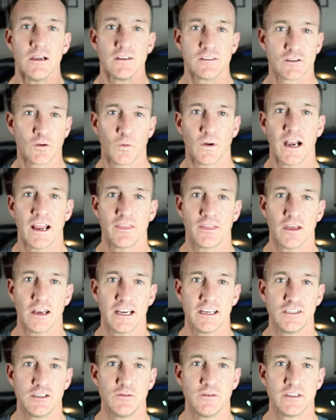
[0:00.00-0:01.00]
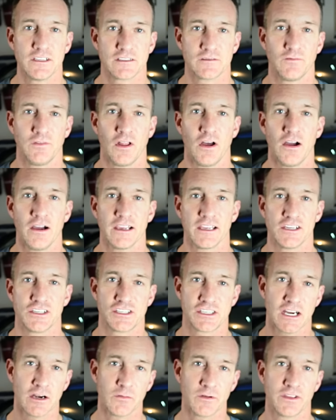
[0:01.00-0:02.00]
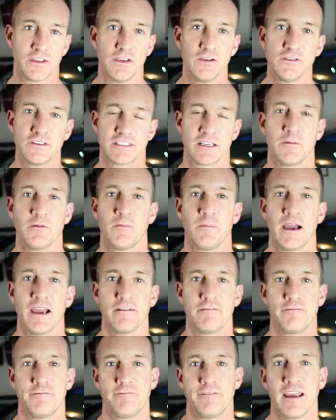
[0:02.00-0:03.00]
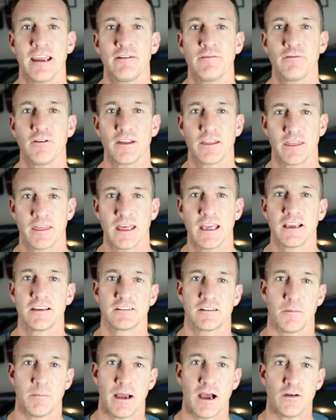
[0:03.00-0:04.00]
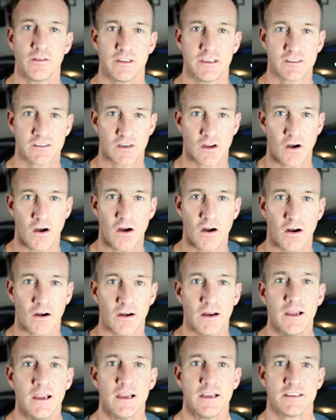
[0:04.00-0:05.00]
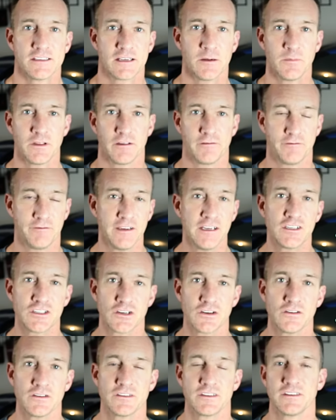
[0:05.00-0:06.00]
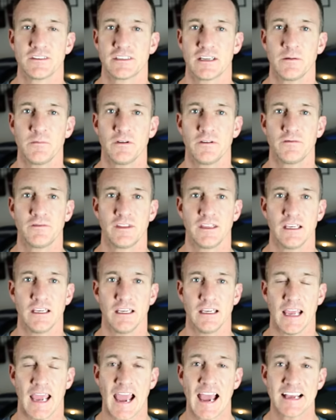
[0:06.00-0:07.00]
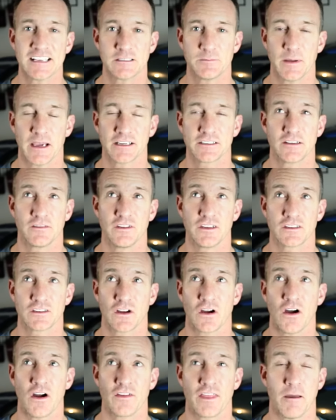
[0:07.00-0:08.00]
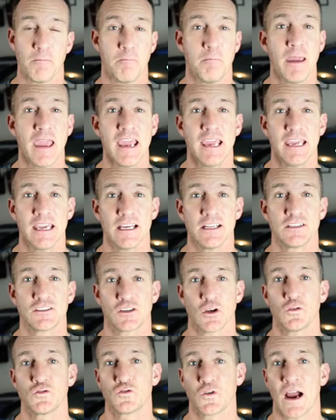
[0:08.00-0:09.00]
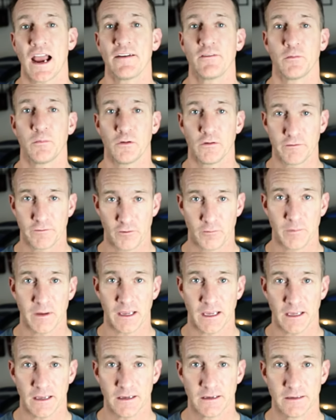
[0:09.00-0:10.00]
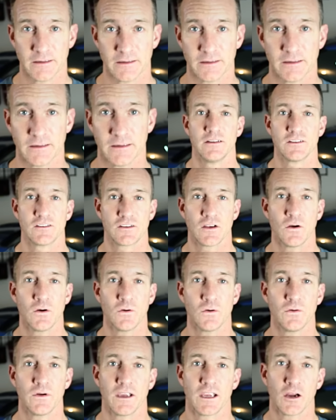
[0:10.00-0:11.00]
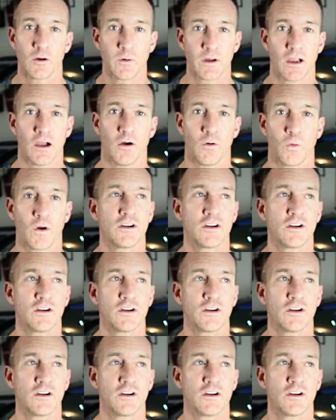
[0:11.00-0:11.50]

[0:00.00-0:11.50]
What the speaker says: So what I thought I'd do in this vlog is share with you some of my favorite things about this car, some of the features and some of the aspects of this car that make it so drivable for me. So here we go.